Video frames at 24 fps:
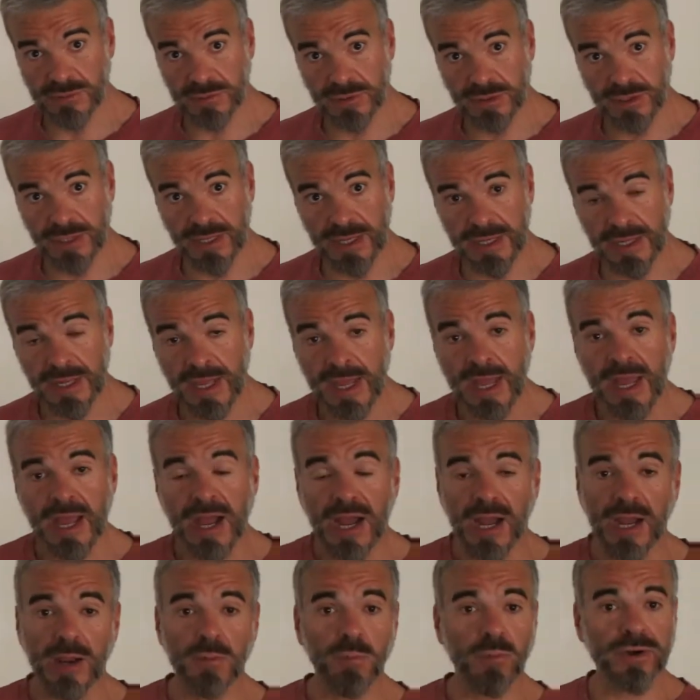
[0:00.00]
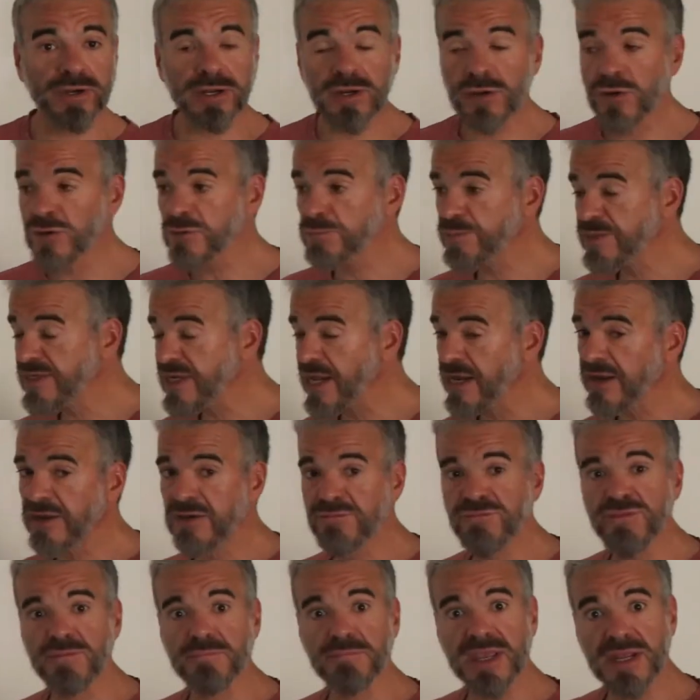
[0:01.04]
Okay? I worked in hospitality
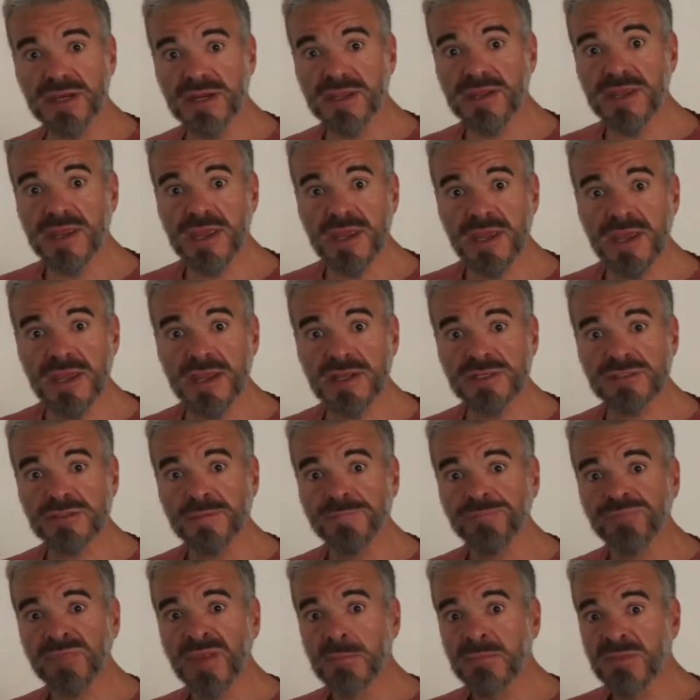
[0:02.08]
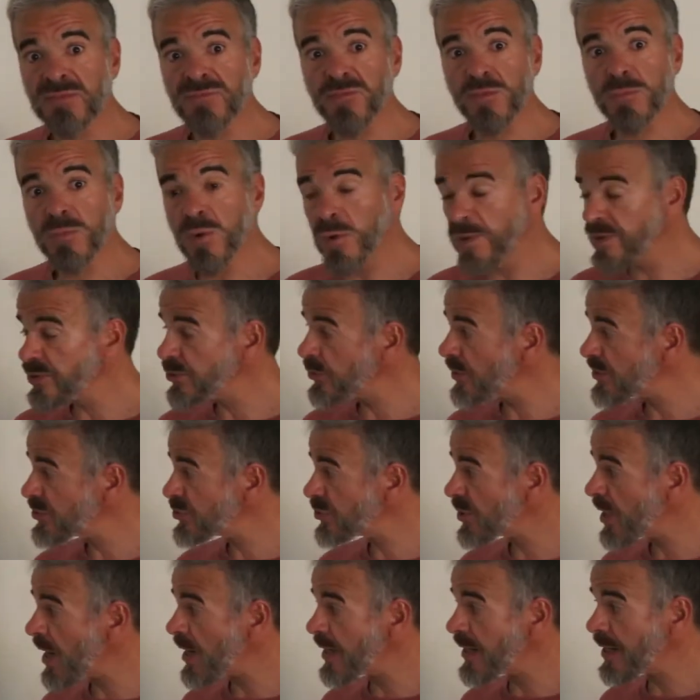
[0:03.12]
for many years before moving to
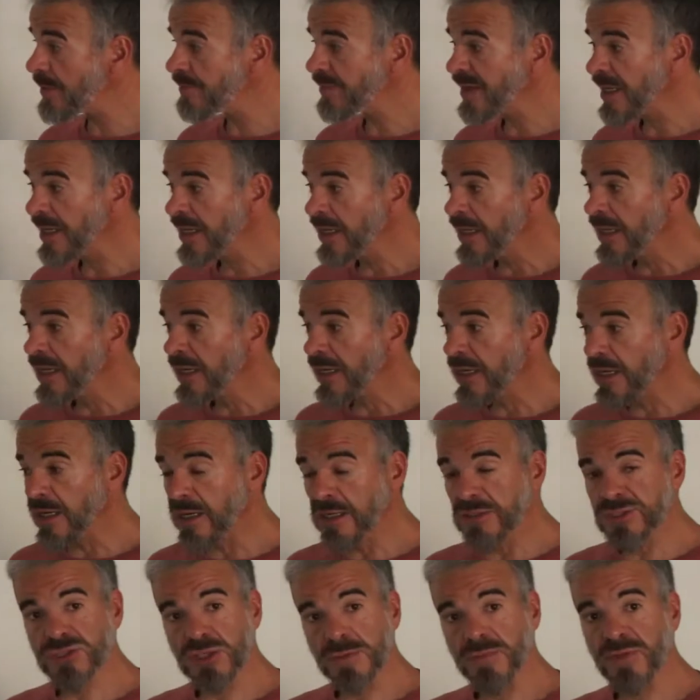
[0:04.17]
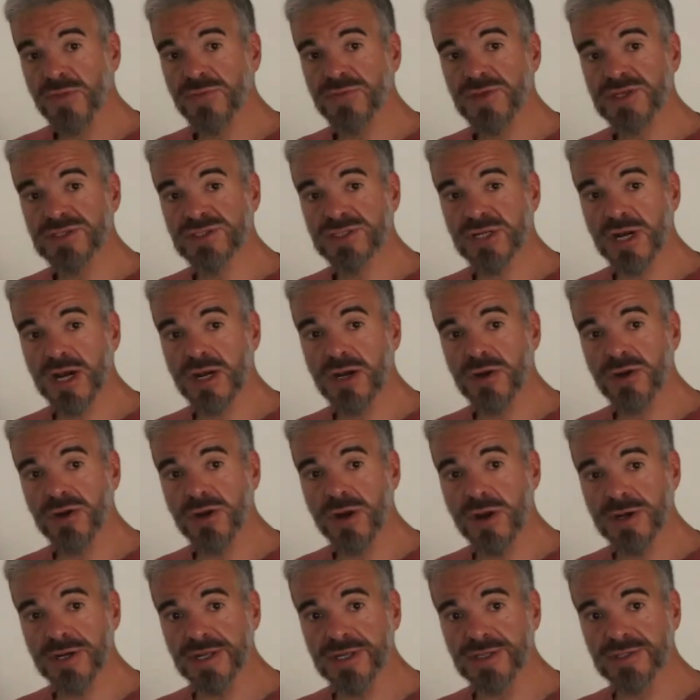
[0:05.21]
Australia, and some of the things that I
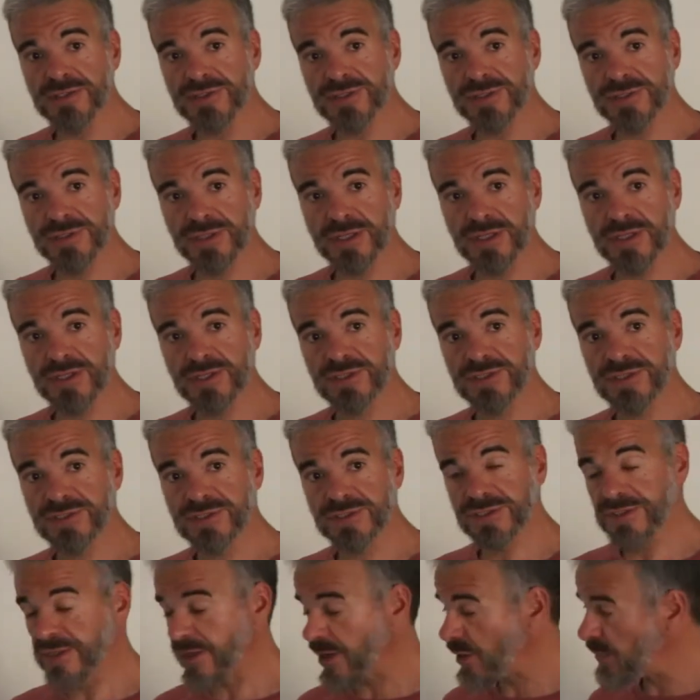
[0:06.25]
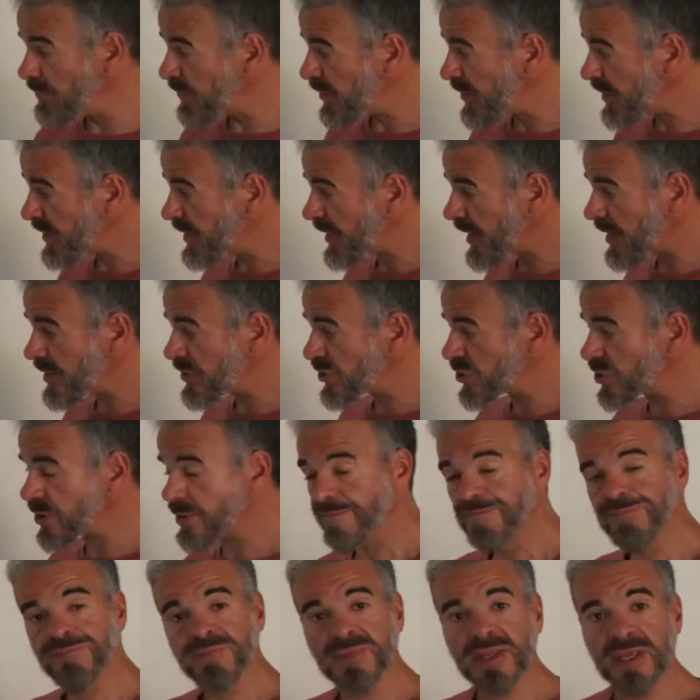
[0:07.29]
learned, it's the
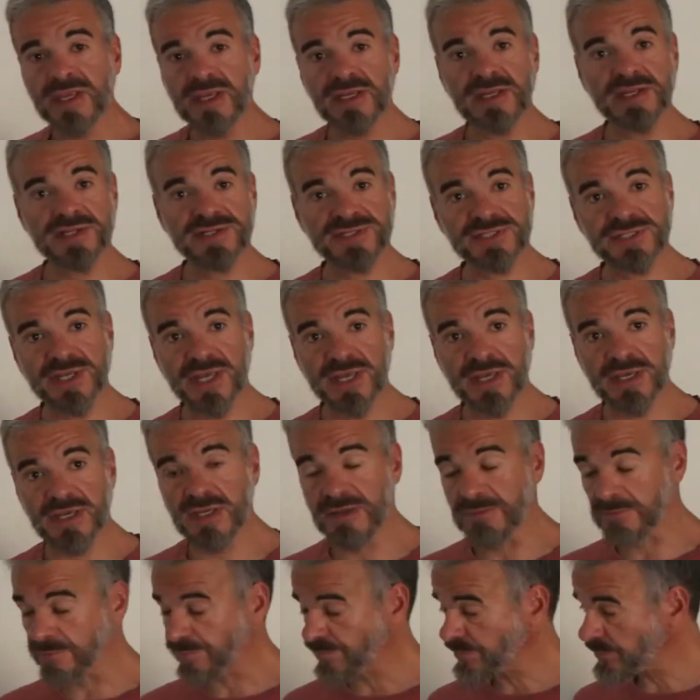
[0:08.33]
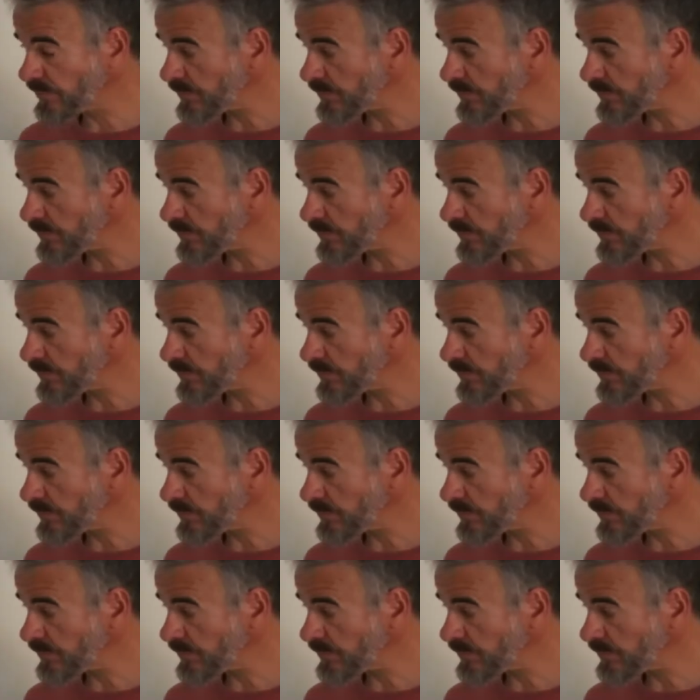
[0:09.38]
communication. It's key.